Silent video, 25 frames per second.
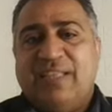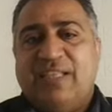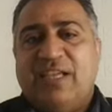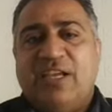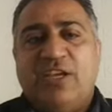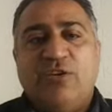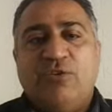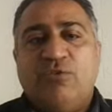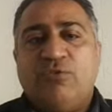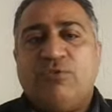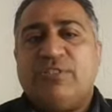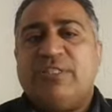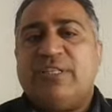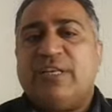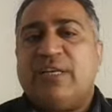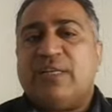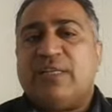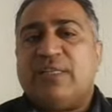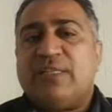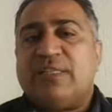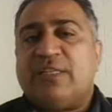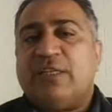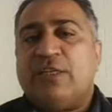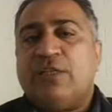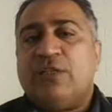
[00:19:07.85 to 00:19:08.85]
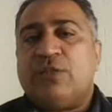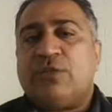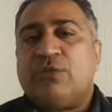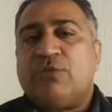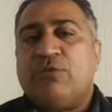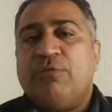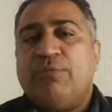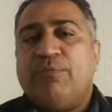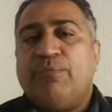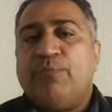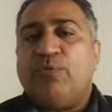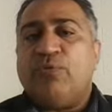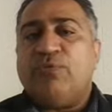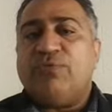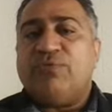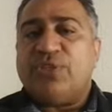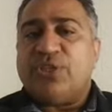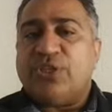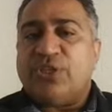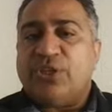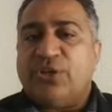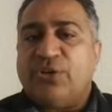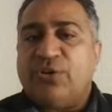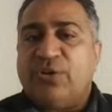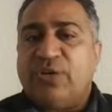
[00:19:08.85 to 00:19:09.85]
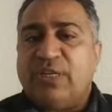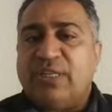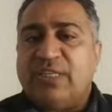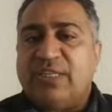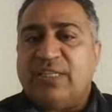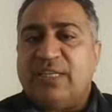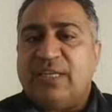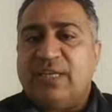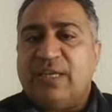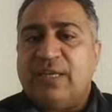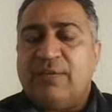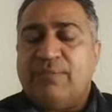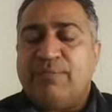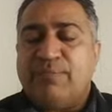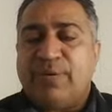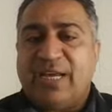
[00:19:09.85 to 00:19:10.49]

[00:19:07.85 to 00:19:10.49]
They use their skills to improve security